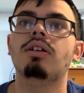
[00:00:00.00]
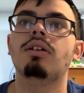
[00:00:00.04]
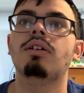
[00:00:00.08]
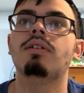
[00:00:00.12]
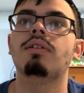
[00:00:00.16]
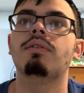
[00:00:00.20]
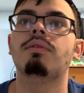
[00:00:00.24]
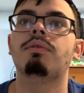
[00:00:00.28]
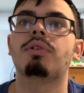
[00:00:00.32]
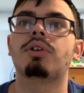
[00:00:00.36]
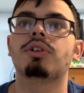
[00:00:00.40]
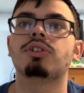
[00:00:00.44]

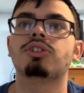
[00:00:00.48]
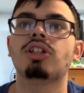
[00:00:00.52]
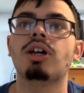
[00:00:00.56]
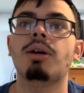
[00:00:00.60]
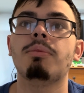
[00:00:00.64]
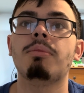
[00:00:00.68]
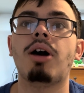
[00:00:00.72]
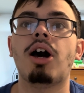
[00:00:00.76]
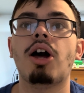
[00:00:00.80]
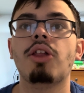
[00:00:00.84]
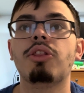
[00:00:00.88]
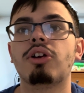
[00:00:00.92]
For some
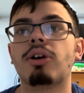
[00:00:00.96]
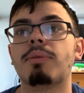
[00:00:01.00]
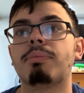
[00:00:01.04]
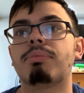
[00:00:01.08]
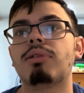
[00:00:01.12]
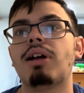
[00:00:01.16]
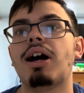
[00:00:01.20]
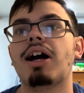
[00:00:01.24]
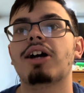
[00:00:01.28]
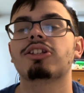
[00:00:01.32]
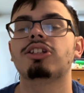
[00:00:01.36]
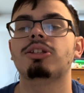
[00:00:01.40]
other
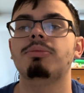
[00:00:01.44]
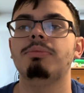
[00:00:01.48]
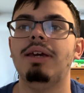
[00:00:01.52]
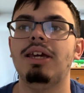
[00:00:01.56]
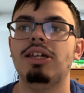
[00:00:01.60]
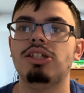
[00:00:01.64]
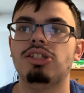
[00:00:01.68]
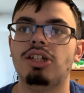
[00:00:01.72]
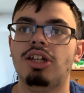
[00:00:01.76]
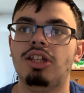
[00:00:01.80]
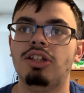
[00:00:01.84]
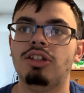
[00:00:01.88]

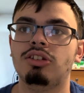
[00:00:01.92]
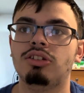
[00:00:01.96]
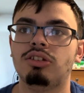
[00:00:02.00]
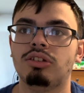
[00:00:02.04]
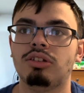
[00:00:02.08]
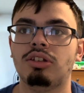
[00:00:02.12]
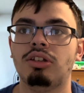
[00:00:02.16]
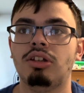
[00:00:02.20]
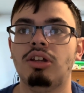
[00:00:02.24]
approximations,